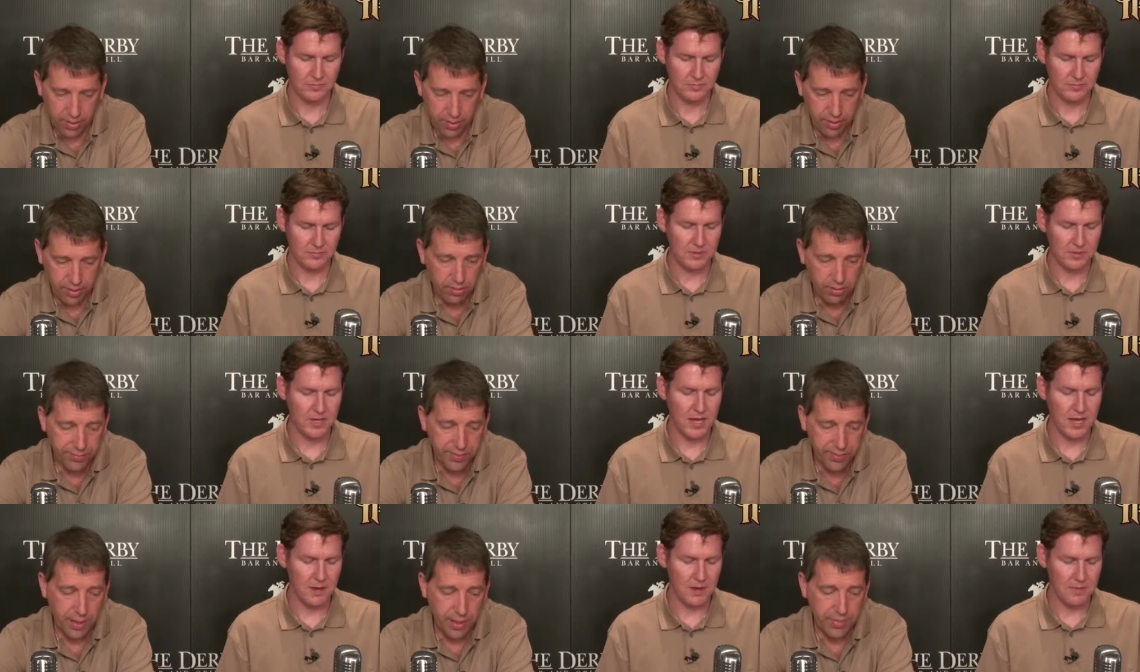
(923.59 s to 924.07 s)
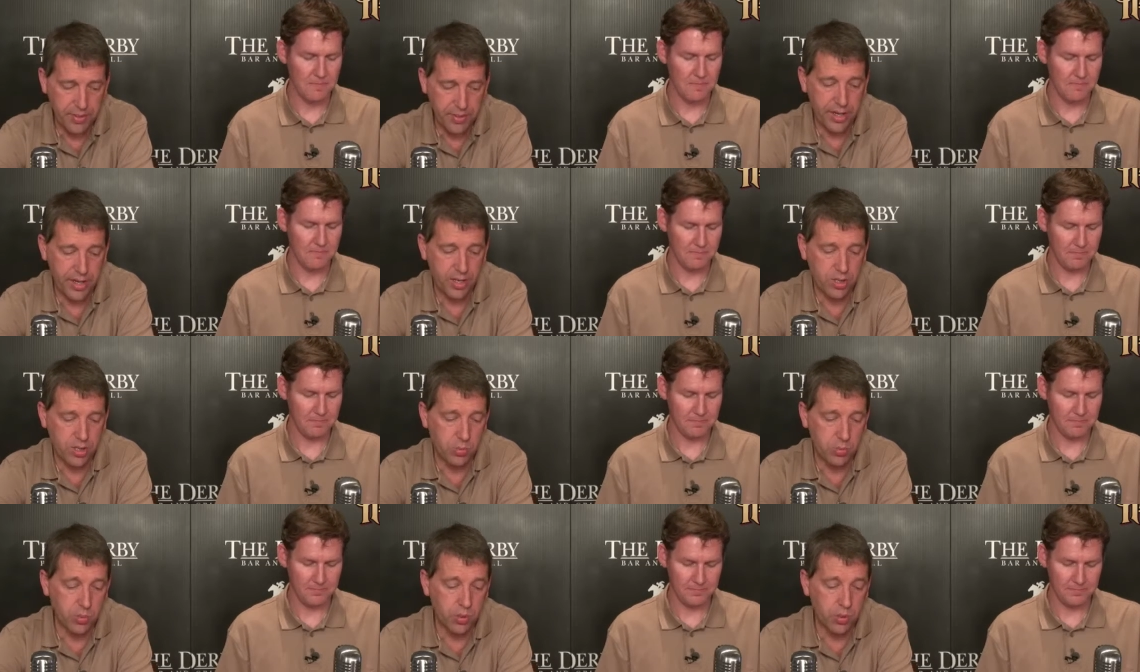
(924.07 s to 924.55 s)
Speaker 1: I don't know if yeah. Diamond
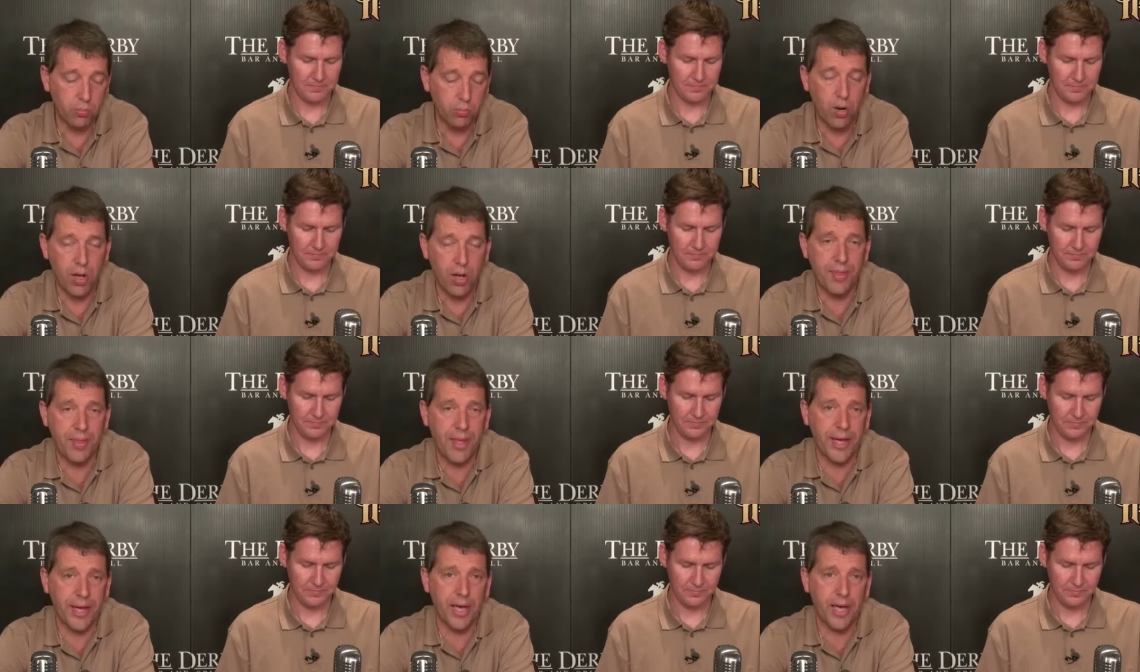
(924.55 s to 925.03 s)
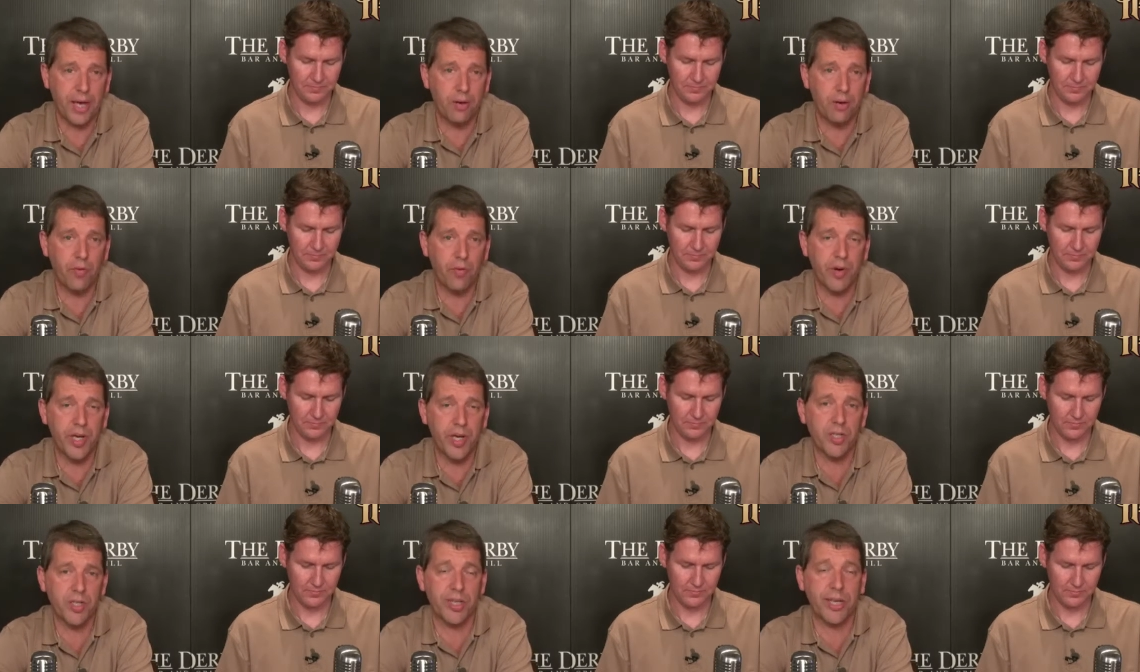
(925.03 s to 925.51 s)
Dancer will run that kind of
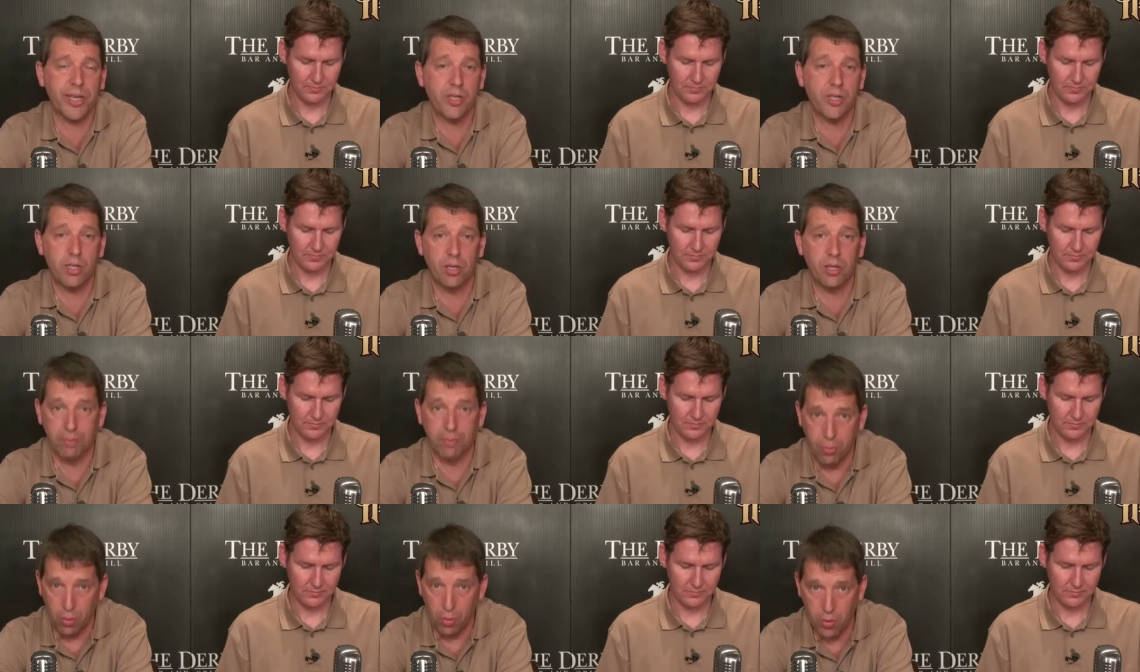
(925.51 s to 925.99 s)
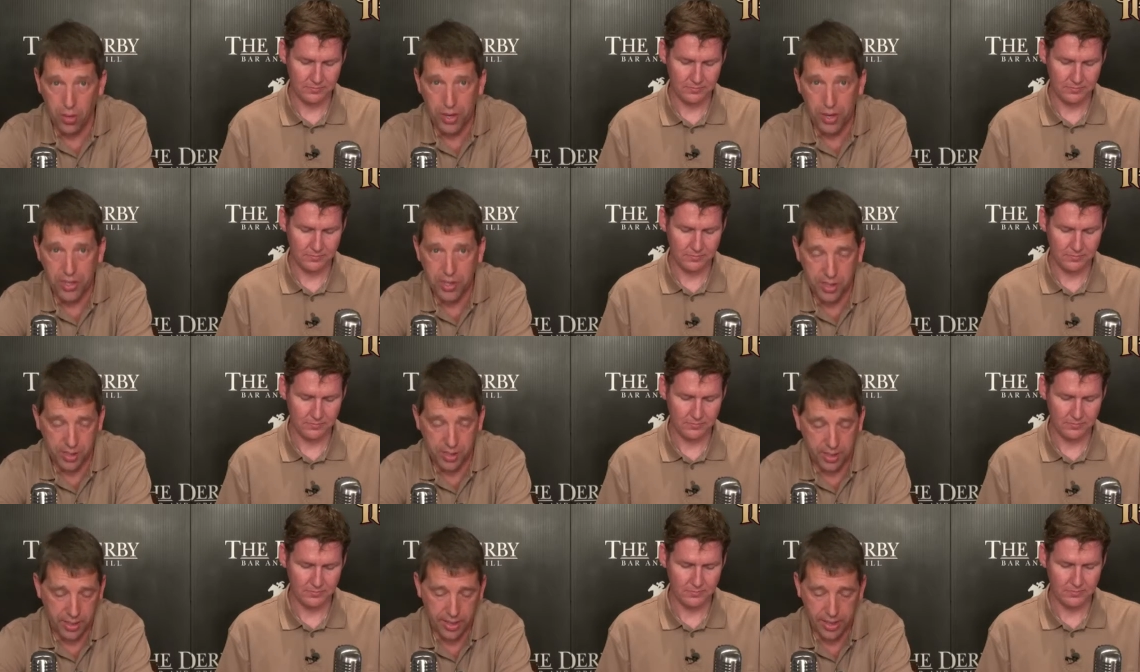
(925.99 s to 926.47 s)
race against the
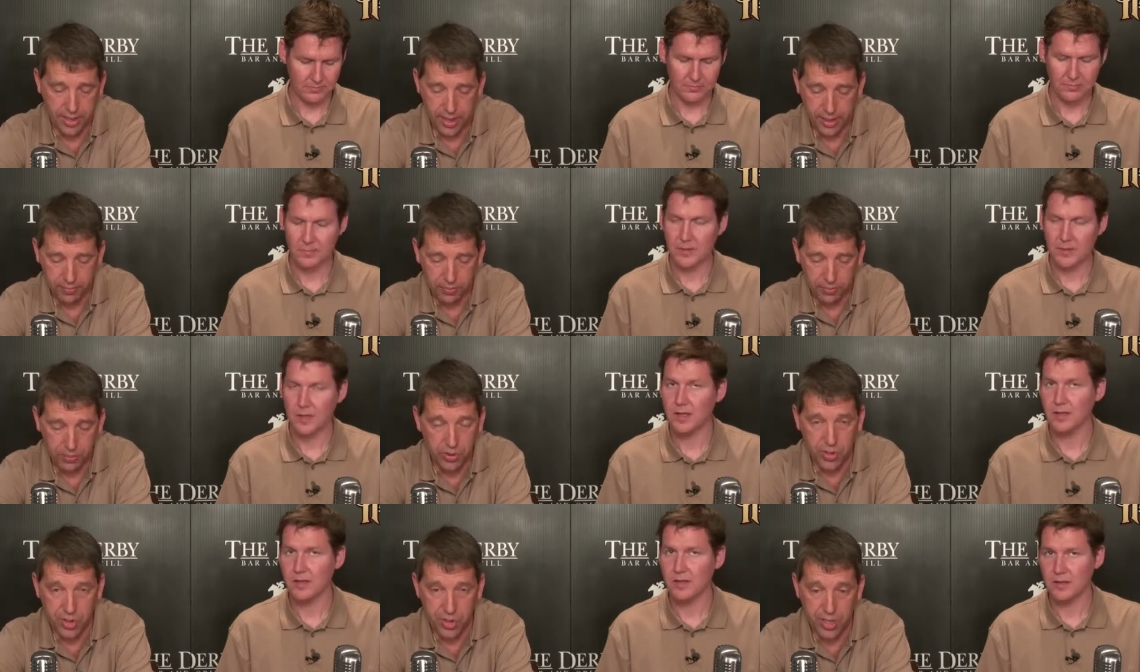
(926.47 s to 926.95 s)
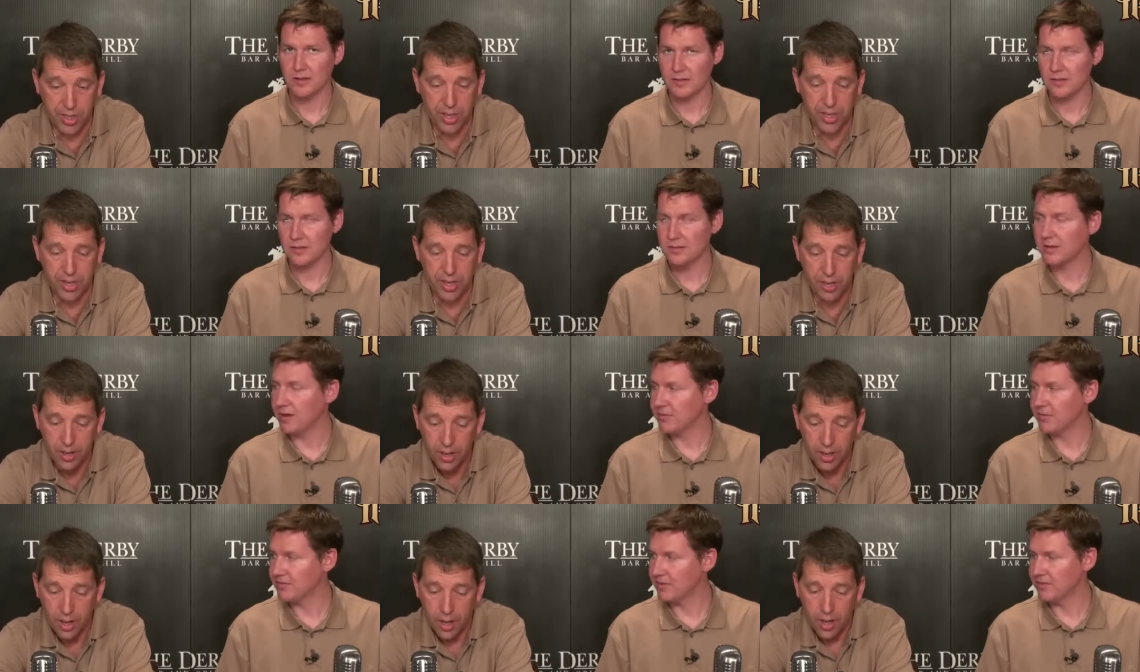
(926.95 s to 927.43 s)
boys today. We'll
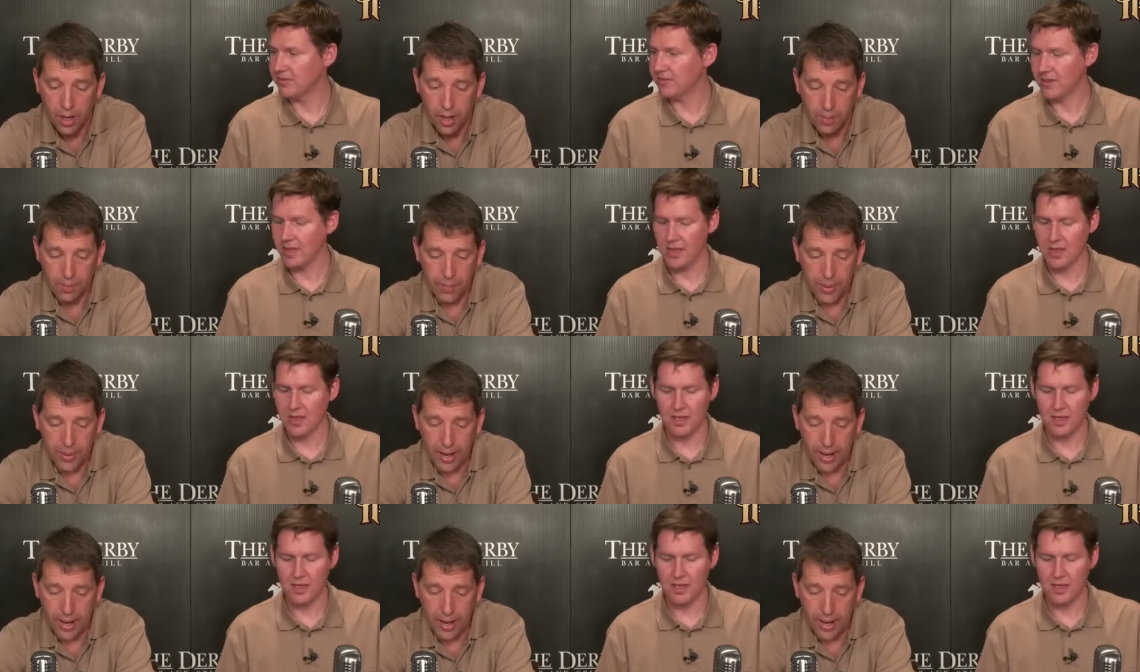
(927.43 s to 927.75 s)
see. Tough to say.